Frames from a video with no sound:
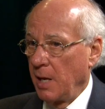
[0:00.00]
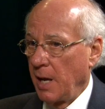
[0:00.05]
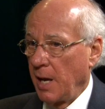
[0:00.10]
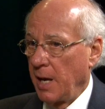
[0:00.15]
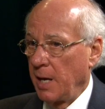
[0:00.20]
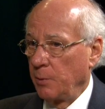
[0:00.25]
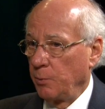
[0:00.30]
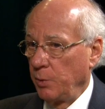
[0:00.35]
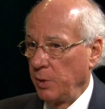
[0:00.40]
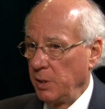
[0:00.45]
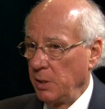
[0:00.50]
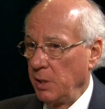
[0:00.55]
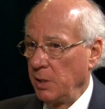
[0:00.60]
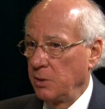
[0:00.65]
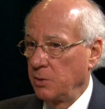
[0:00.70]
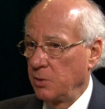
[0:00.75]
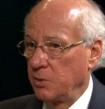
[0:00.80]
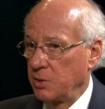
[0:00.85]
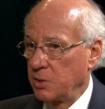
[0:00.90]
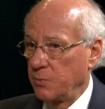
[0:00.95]
and we
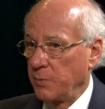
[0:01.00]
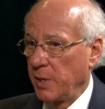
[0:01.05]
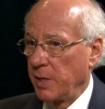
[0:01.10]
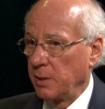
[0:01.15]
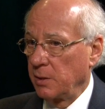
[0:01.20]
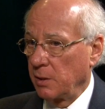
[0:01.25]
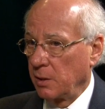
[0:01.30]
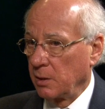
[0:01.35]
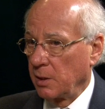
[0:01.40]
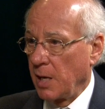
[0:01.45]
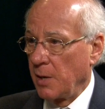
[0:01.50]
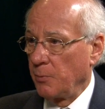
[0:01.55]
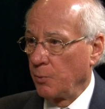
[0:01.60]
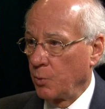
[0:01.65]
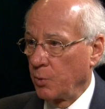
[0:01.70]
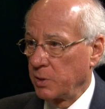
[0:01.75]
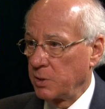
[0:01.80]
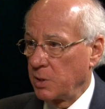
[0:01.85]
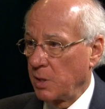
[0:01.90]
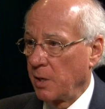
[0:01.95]
need to spend a lot
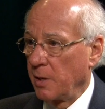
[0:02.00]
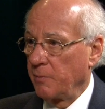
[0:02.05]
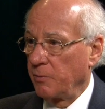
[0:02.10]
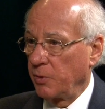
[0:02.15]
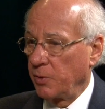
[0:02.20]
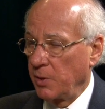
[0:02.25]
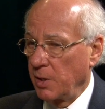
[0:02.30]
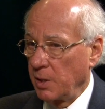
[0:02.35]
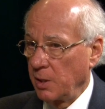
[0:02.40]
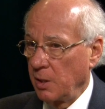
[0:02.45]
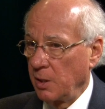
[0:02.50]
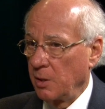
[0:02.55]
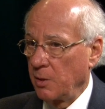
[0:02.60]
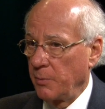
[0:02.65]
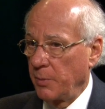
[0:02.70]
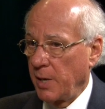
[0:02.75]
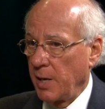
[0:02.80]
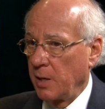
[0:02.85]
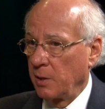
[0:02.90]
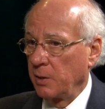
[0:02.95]
more time thinking
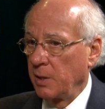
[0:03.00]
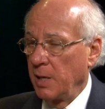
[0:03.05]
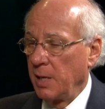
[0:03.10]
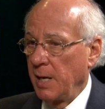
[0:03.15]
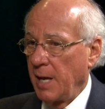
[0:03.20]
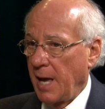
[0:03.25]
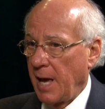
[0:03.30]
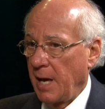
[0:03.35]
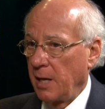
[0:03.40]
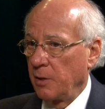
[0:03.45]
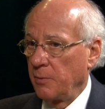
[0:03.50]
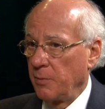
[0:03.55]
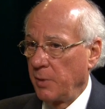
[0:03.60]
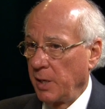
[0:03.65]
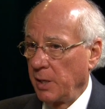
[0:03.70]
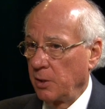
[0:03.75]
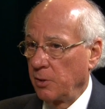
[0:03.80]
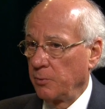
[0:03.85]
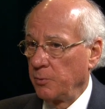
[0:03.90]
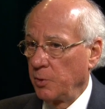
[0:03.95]
about how to
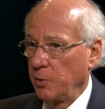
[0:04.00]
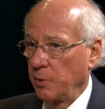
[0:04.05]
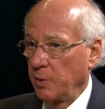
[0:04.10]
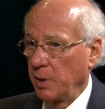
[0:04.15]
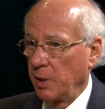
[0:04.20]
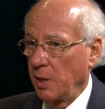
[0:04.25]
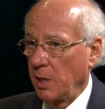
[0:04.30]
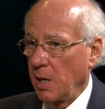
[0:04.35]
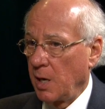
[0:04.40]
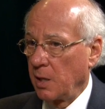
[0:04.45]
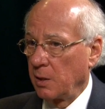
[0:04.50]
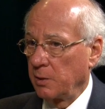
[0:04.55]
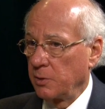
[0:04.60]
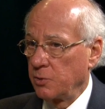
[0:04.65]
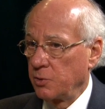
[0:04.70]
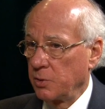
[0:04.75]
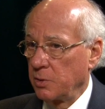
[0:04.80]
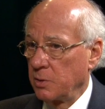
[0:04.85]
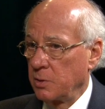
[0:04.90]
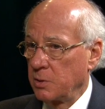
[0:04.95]
make community
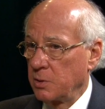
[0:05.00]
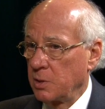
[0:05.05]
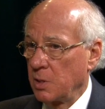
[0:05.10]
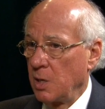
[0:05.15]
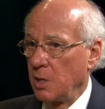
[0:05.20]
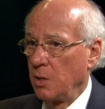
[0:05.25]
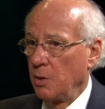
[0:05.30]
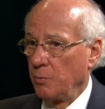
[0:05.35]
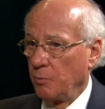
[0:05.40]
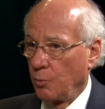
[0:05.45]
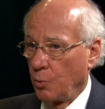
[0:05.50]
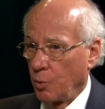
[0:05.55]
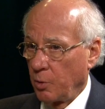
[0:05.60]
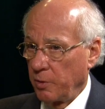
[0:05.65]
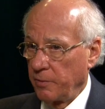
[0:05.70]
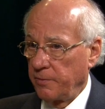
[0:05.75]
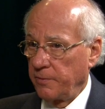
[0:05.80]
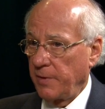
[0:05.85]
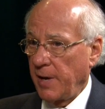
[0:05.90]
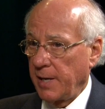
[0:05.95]
colleges more
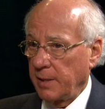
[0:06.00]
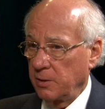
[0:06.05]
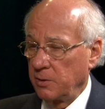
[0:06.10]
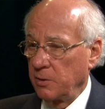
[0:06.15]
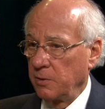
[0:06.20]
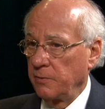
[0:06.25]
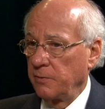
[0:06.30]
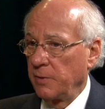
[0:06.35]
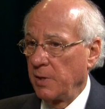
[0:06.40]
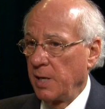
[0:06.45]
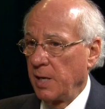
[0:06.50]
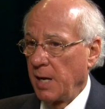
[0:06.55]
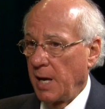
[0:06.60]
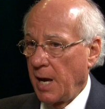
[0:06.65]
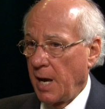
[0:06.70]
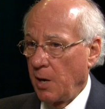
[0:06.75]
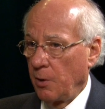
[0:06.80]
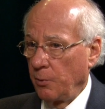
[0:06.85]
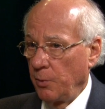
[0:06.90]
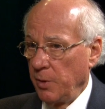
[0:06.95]
effective,
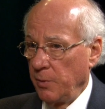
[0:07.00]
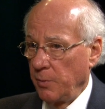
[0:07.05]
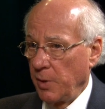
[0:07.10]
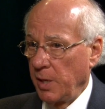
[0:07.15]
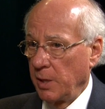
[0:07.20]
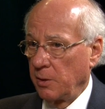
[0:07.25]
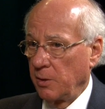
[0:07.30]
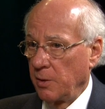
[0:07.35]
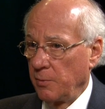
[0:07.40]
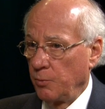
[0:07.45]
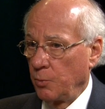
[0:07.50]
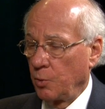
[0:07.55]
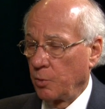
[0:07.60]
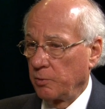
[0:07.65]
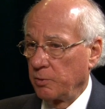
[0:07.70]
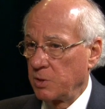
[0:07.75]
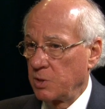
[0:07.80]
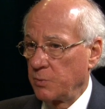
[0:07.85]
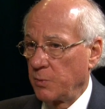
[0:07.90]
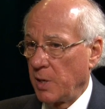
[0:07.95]
how we make them more
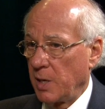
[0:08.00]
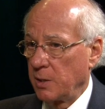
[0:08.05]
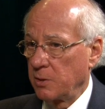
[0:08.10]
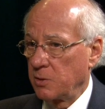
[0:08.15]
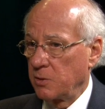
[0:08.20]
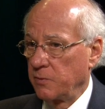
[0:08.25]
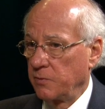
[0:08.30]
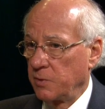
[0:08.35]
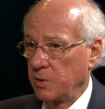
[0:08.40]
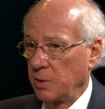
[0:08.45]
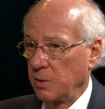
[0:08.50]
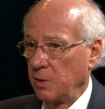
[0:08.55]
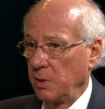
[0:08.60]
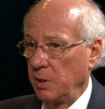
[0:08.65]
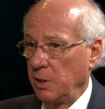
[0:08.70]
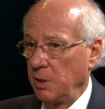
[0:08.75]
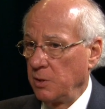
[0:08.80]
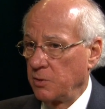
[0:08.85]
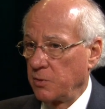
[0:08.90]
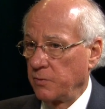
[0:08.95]
responsive to the
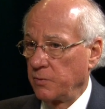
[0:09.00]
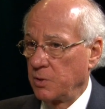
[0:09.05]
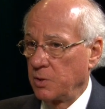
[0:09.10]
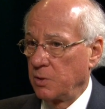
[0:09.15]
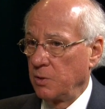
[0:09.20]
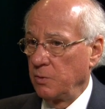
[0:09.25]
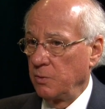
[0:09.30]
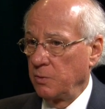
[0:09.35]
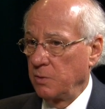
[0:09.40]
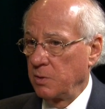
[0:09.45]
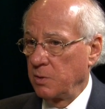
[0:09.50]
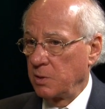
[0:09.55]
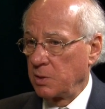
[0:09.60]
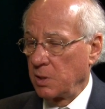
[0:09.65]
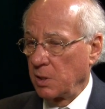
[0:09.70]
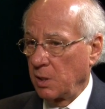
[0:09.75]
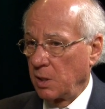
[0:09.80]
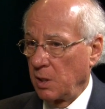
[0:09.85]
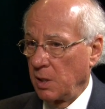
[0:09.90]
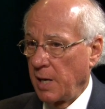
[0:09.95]
needs of students
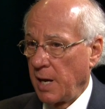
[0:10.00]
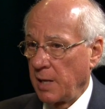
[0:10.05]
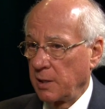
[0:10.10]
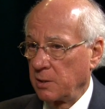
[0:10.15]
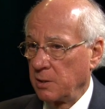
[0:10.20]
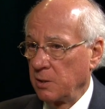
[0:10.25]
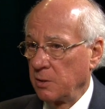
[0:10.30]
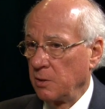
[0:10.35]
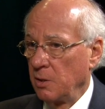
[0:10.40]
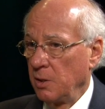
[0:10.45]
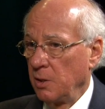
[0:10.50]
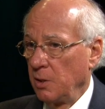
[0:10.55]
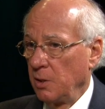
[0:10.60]
and connected